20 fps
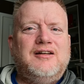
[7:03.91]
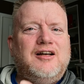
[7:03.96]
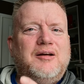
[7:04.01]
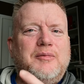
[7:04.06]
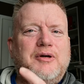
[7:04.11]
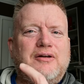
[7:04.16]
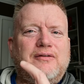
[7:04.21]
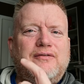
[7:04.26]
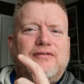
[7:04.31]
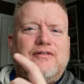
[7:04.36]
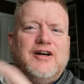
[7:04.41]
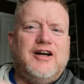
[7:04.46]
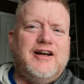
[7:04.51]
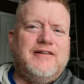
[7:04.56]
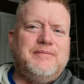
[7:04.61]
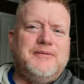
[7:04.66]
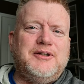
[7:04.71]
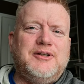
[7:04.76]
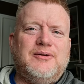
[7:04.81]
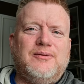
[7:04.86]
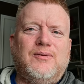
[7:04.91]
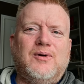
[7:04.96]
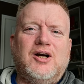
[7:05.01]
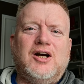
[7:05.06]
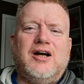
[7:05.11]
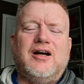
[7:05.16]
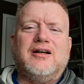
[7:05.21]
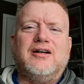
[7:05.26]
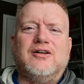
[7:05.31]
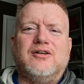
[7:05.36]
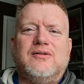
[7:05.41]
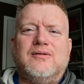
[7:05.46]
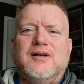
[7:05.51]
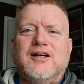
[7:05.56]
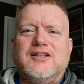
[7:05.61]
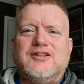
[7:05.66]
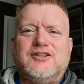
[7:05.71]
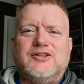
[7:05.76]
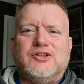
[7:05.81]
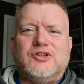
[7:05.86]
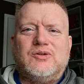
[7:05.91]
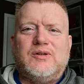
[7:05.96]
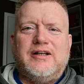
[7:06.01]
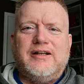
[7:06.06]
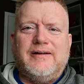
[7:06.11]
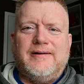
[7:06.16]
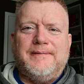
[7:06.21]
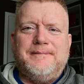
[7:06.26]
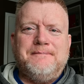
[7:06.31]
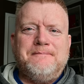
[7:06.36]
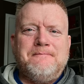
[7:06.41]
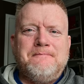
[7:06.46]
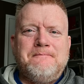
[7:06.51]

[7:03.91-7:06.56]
about a 5-minute walk across the trail.